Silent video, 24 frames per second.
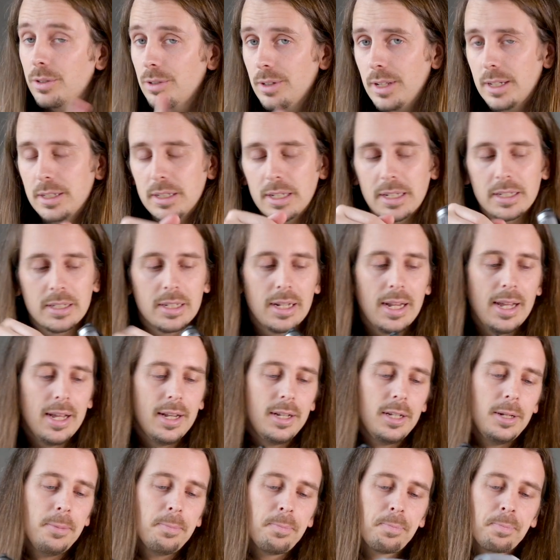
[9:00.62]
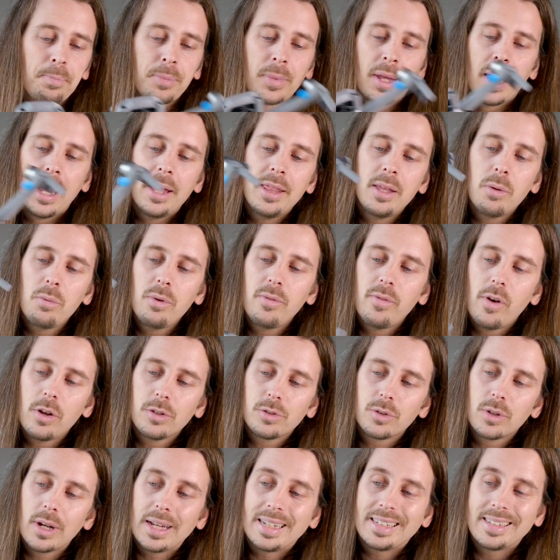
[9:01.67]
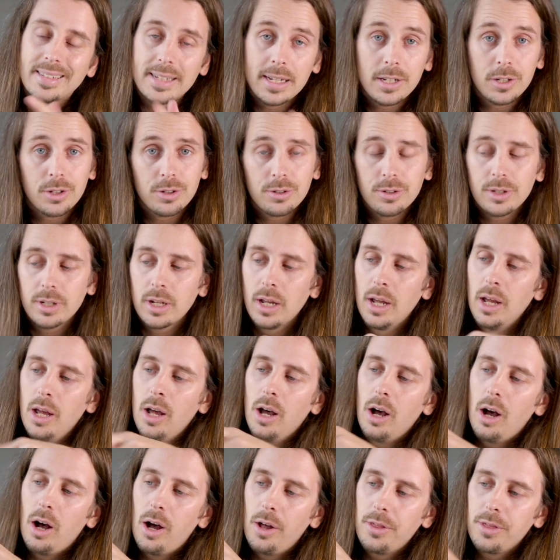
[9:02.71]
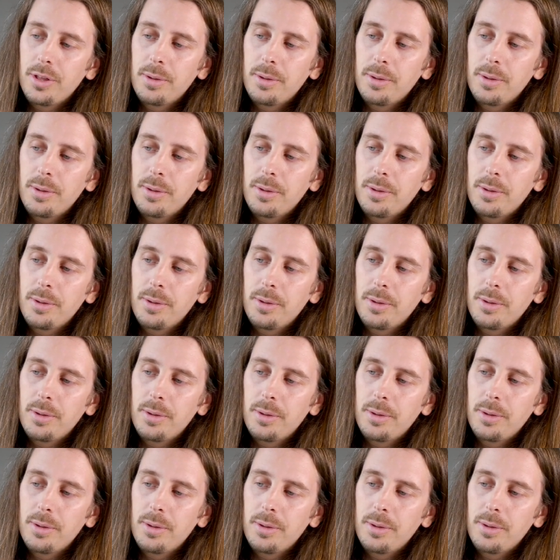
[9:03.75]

So that's nice and handy. And then we've also got sensors on